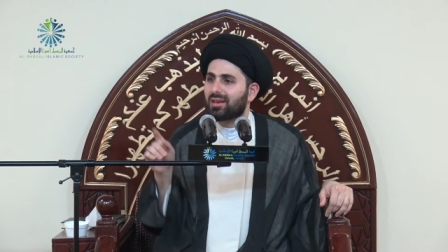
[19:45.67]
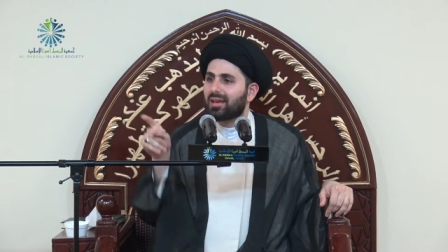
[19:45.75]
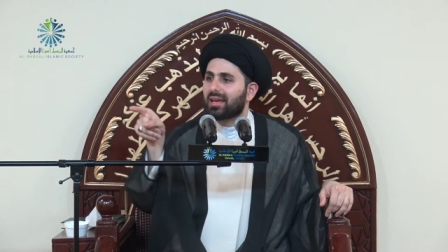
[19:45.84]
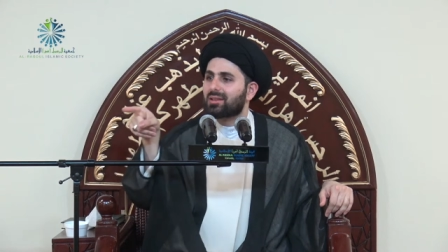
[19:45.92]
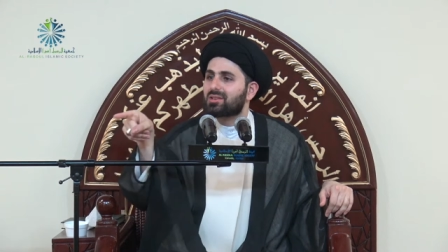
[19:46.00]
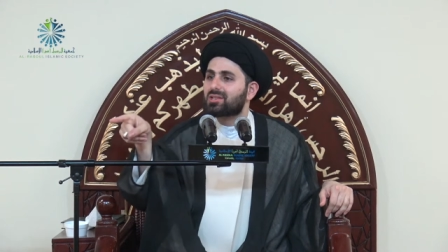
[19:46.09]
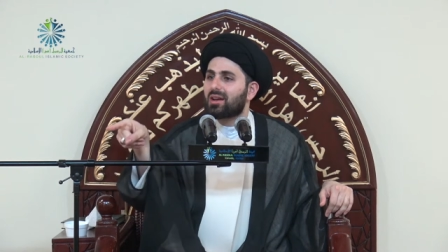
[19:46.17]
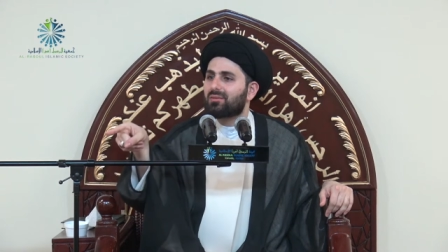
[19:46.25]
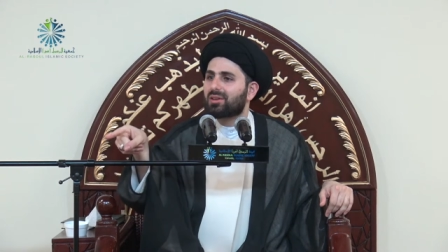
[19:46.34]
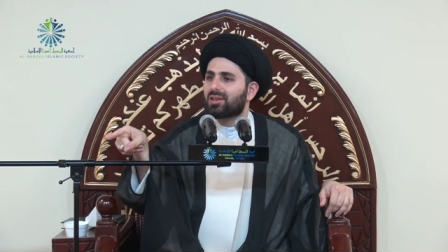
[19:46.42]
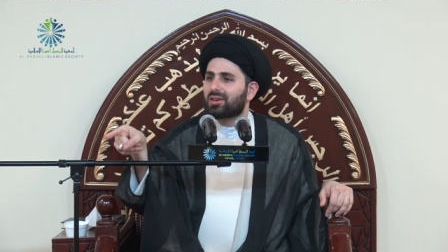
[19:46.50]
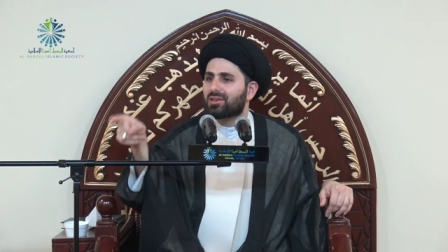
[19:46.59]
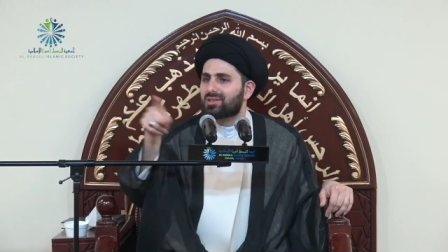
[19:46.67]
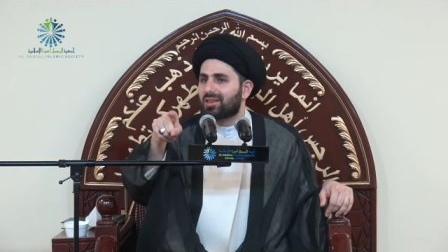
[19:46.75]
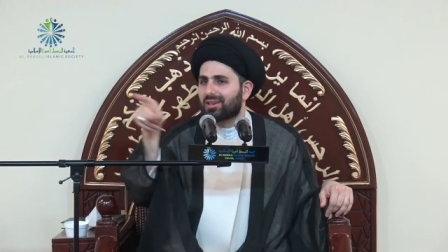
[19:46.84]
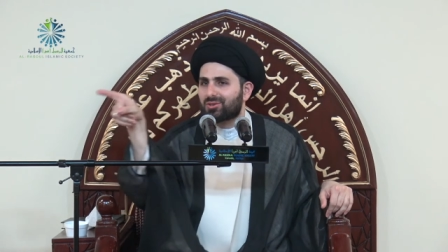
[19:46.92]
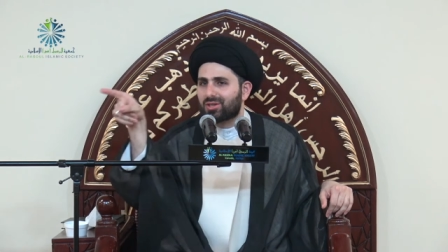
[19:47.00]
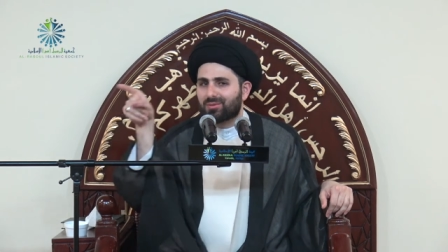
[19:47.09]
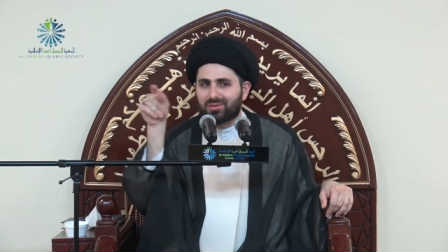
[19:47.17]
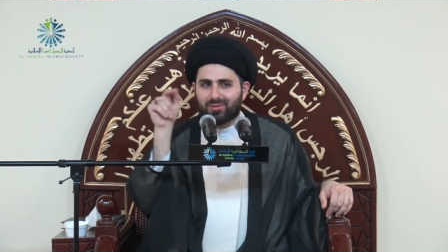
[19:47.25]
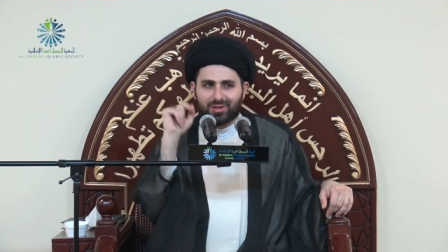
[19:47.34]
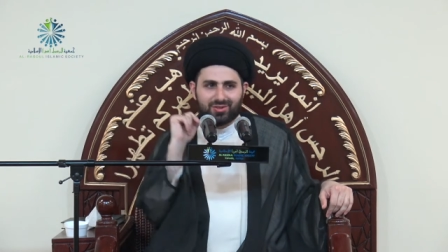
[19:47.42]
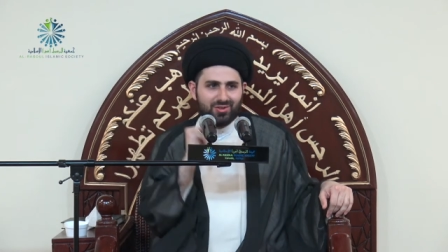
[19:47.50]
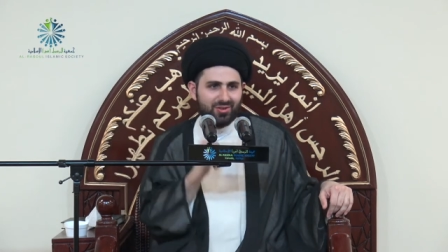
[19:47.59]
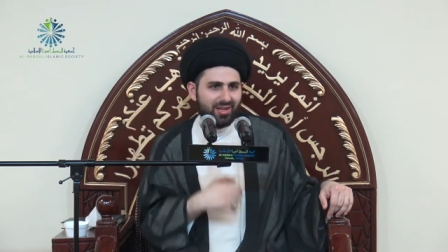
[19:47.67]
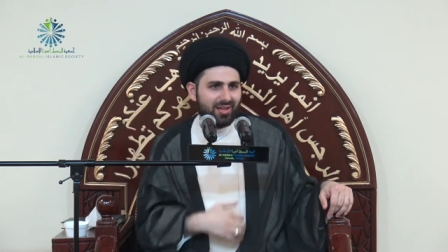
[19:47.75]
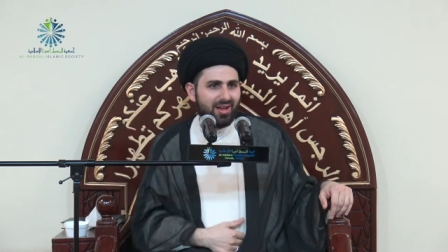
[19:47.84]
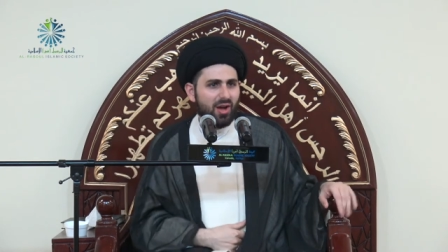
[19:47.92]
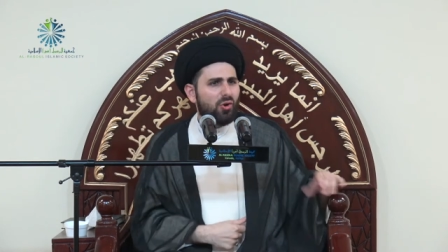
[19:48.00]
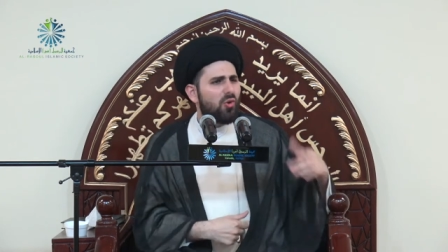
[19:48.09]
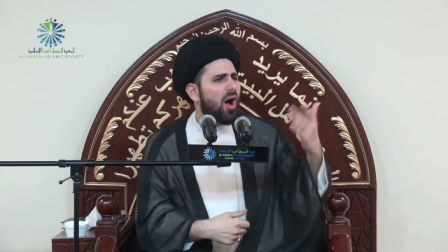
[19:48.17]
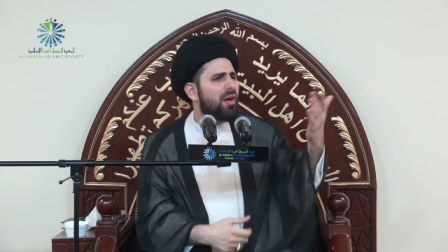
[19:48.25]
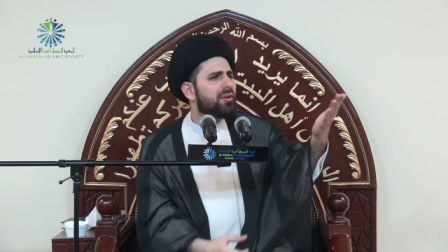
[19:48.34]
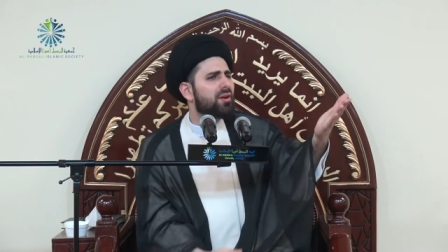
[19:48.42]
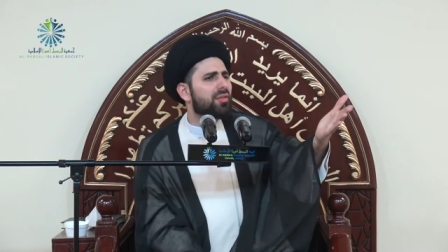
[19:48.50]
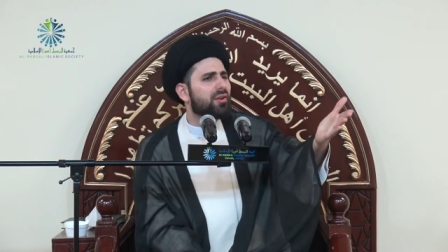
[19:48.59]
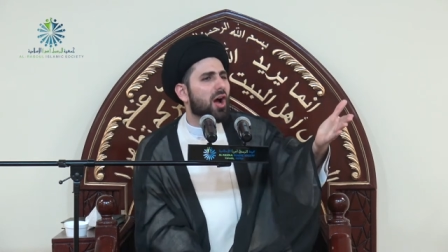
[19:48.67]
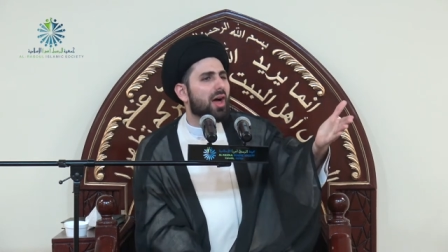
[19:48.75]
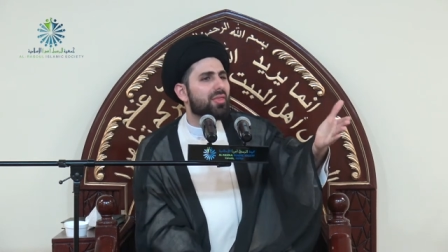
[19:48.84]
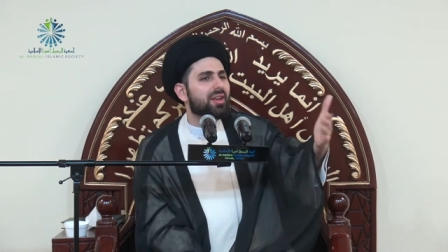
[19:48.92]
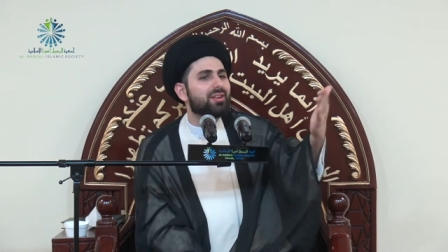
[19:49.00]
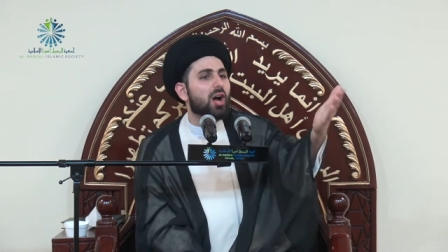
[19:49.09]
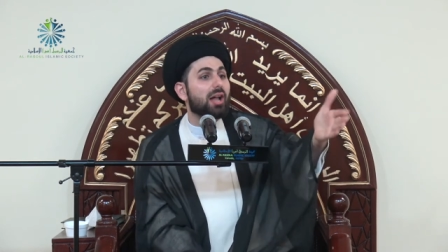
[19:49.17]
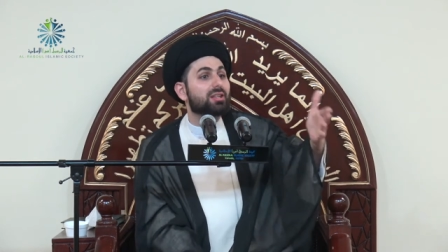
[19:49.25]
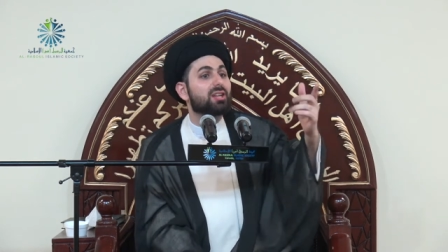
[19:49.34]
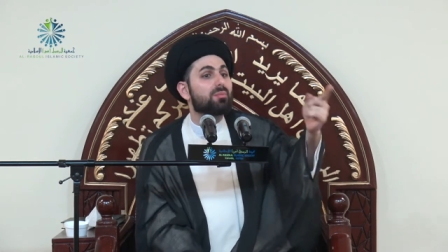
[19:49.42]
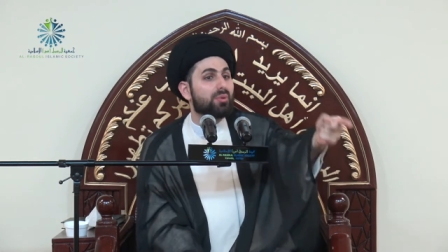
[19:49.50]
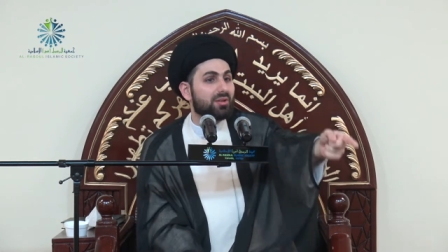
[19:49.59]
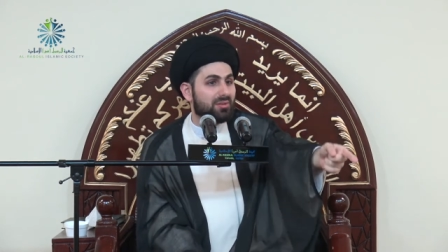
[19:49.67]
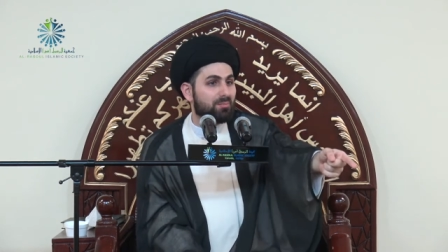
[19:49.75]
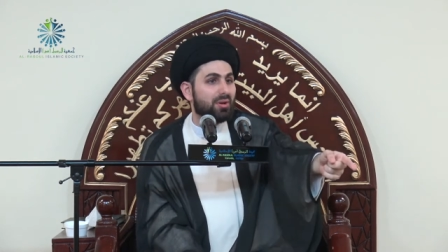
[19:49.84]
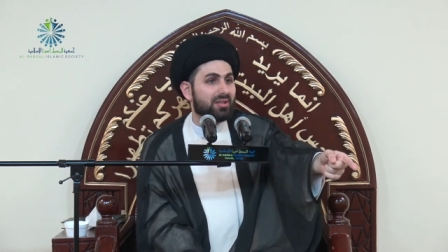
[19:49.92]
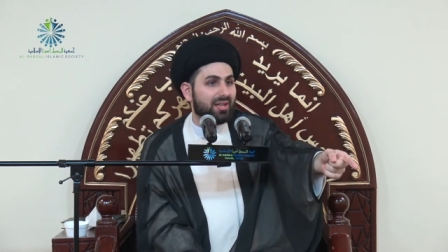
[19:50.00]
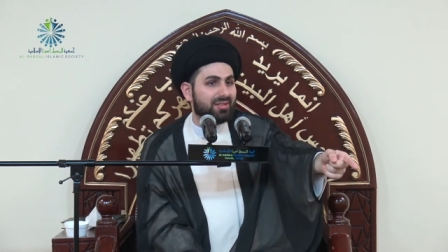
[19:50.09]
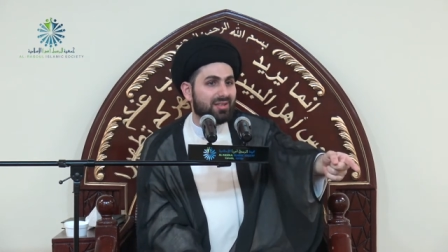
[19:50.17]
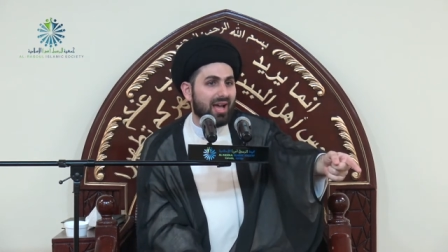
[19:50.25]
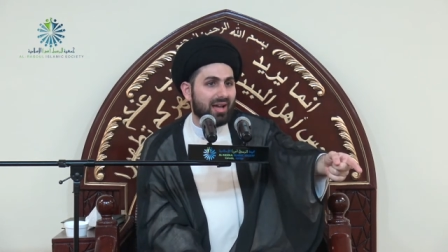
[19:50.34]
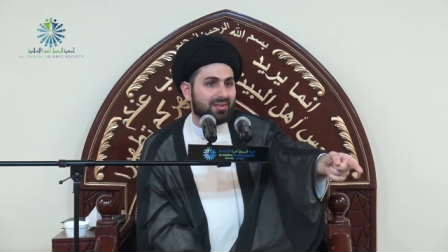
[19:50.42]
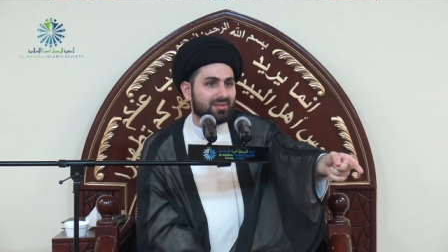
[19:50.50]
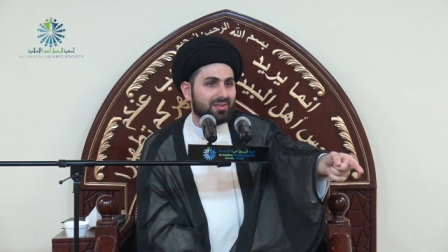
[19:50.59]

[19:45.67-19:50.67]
In seven years, they achieved victory. Who other than God could predict that?